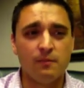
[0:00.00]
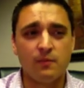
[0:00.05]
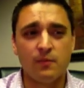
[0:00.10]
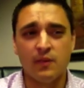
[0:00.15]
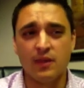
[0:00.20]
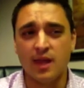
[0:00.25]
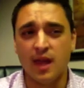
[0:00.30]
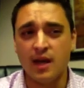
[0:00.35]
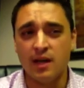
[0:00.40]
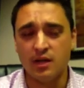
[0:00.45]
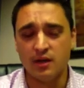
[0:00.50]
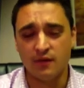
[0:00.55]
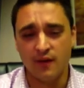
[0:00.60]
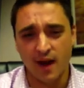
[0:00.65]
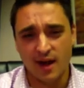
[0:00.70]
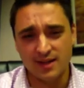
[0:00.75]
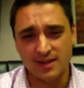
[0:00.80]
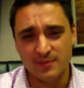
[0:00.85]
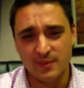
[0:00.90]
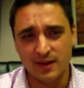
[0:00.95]
negative
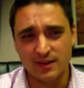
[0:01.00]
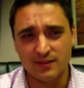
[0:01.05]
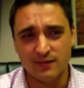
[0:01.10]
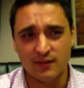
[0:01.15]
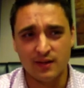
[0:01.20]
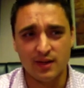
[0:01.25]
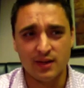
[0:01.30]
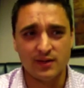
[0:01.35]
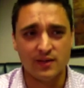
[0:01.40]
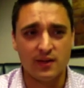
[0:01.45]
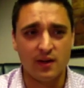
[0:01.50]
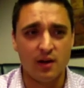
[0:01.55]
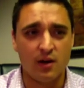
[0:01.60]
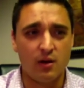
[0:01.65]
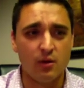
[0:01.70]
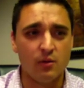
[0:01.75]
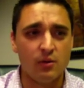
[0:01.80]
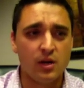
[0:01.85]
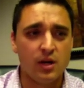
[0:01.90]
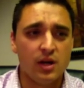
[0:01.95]
aspect of this,
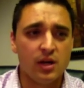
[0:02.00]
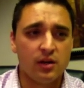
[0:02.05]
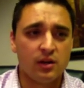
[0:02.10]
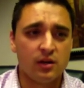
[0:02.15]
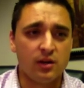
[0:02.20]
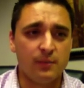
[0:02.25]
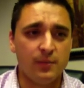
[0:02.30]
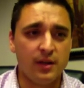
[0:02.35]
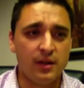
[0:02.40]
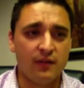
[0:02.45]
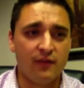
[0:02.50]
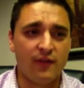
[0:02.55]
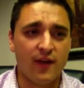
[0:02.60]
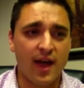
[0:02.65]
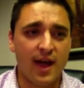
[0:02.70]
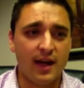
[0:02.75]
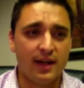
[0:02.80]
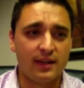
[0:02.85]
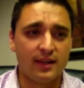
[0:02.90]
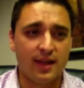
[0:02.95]
though, could be the
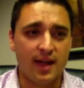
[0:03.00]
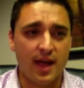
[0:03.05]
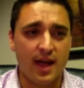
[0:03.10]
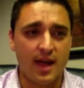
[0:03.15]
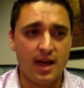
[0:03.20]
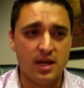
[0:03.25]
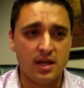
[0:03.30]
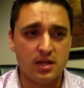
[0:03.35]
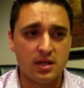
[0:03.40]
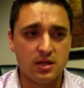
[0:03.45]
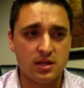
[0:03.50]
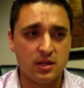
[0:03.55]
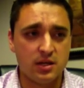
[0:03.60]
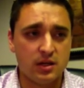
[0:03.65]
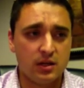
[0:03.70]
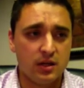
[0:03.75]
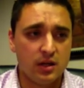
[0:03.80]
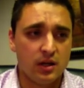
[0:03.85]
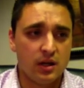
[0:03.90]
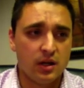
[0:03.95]
fact that
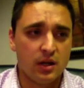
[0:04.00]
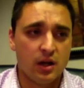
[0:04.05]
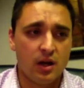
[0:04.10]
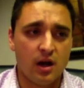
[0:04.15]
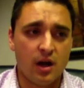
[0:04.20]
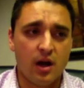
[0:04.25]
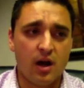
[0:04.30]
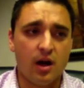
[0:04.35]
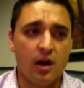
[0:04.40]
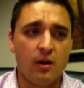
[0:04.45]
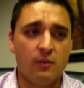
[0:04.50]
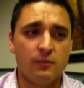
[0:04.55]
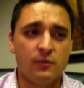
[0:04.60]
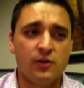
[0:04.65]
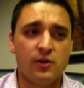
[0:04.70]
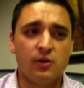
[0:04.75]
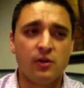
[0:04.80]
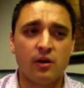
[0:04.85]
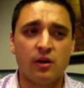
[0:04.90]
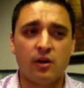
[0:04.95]

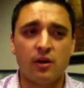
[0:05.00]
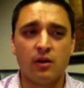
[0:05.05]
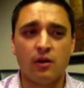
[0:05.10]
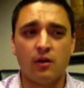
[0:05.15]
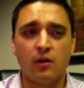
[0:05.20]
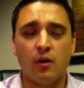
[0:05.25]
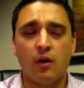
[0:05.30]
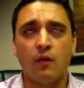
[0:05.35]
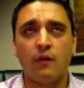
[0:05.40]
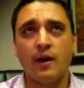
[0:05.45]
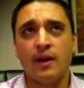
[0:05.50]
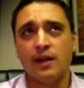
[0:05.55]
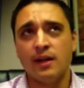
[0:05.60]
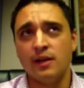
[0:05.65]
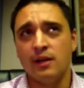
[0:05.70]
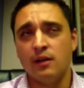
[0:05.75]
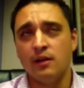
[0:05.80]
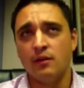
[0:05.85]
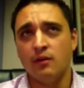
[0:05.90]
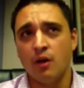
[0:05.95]
due to her
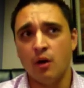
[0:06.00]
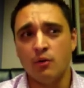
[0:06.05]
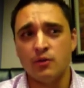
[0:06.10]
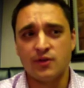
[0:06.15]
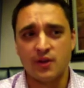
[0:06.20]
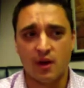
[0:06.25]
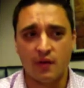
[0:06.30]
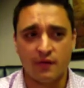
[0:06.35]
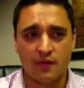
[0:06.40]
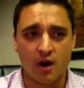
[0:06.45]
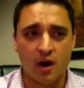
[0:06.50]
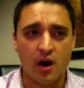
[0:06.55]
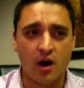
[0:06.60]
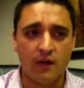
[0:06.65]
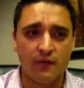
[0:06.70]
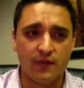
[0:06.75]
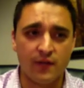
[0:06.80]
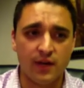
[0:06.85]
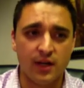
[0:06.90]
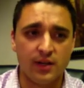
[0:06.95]
already low
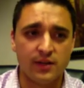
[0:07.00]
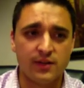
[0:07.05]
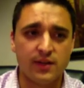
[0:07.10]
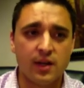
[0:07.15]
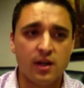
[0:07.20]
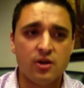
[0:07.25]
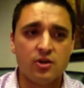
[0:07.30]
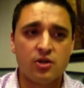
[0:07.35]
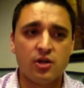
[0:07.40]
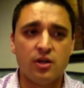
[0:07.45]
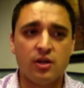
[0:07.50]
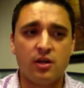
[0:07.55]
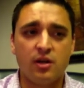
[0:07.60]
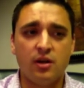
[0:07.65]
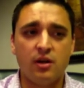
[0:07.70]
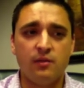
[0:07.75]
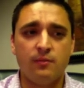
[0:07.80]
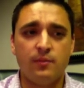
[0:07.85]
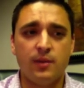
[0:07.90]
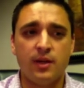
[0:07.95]
self-confidence, she
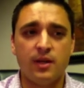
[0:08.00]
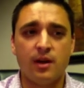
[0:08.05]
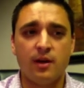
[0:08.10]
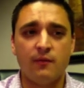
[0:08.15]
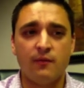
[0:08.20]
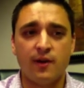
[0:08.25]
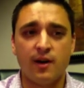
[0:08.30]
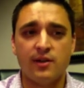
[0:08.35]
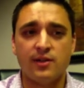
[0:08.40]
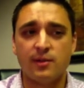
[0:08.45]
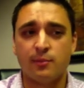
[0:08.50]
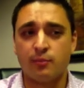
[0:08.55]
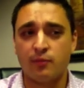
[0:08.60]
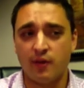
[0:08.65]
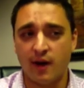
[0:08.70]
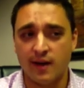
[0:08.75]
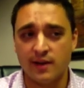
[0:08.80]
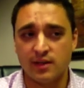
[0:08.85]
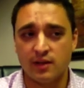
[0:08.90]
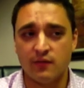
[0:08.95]
could become very
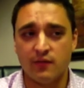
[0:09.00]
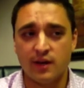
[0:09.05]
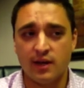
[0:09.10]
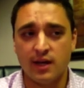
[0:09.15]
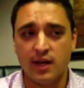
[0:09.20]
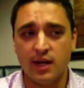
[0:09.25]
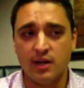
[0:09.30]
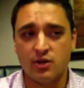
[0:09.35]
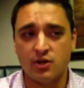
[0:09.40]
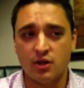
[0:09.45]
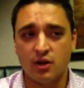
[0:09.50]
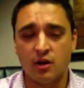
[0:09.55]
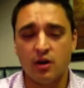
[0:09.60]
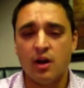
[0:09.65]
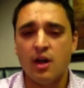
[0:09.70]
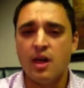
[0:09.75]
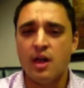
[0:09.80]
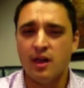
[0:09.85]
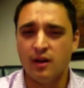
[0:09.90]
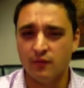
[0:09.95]
suppressive in nature
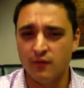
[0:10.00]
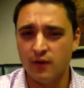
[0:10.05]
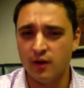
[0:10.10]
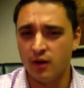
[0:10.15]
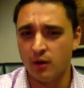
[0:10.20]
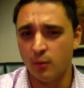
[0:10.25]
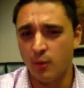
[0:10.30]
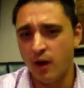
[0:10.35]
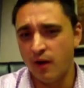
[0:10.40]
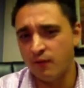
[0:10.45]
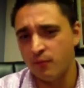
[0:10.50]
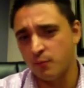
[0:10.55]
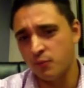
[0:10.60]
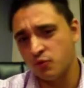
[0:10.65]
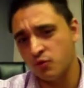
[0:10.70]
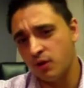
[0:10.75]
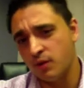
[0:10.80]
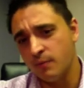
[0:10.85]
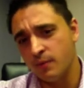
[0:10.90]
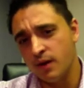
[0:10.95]
and veer away from
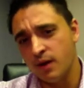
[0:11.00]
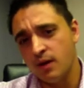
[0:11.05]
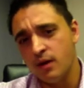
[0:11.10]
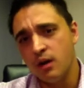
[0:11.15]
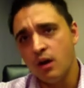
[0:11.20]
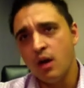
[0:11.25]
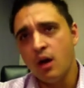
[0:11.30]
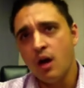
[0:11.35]
treatment,